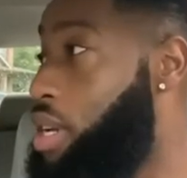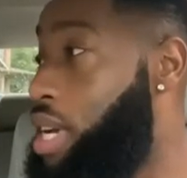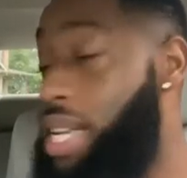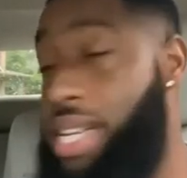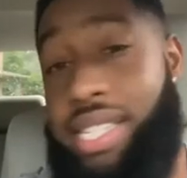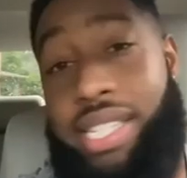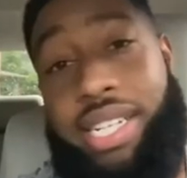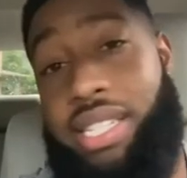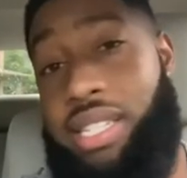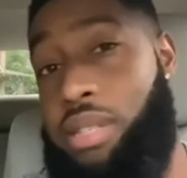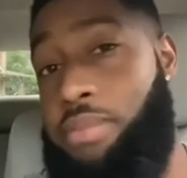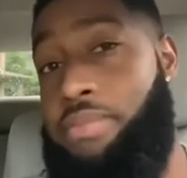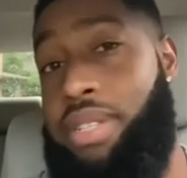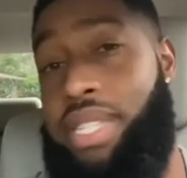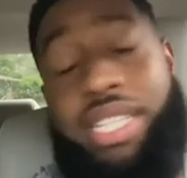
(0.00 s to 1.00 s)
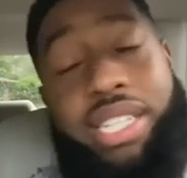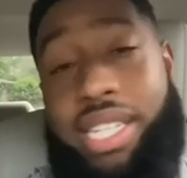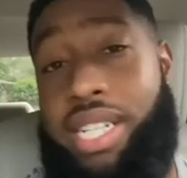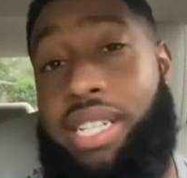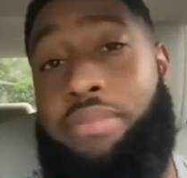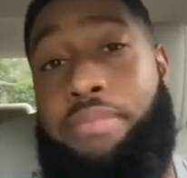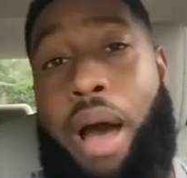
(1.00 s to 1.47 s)
And it's just, this is
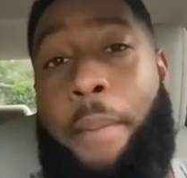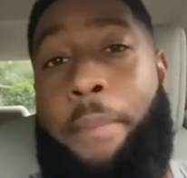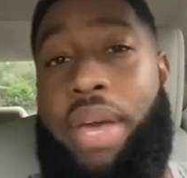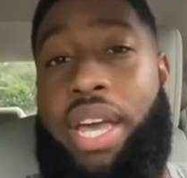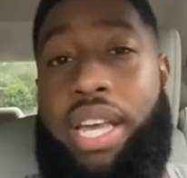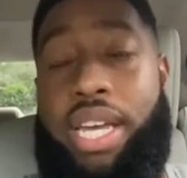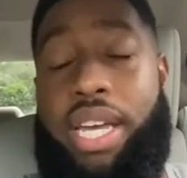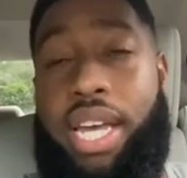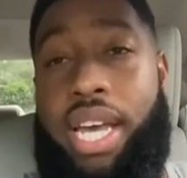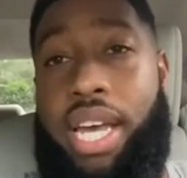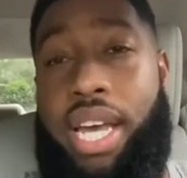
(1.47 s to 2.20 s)
just my opinion.